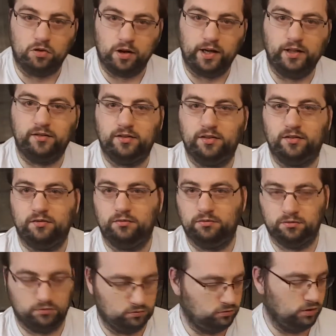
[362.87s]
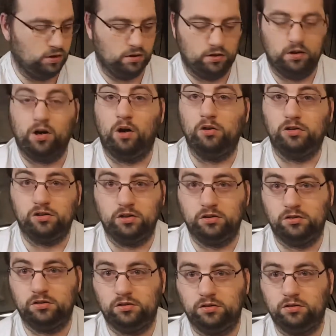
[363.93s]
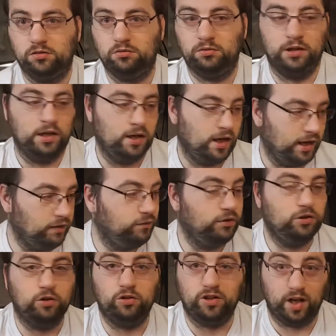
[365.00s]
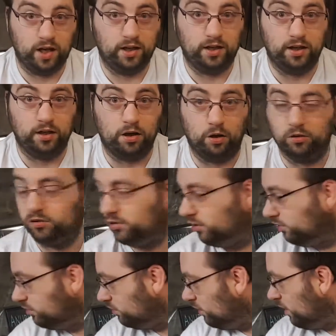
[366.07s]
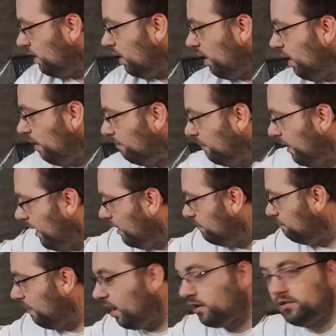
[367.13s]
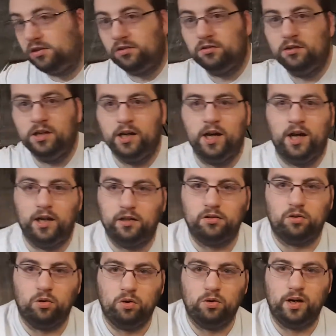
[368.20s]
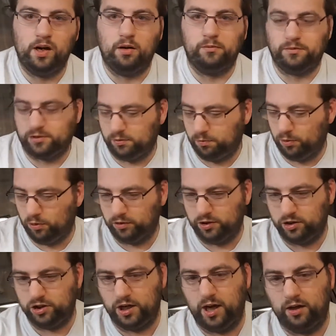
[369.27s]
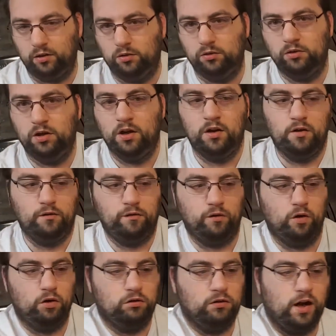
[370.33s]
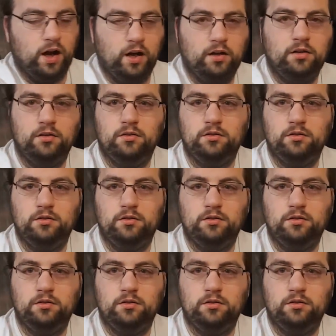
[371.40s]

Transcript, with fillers: great coasters. Even do D&D coasters um, and mugs. And it's all helped support the channel for uh,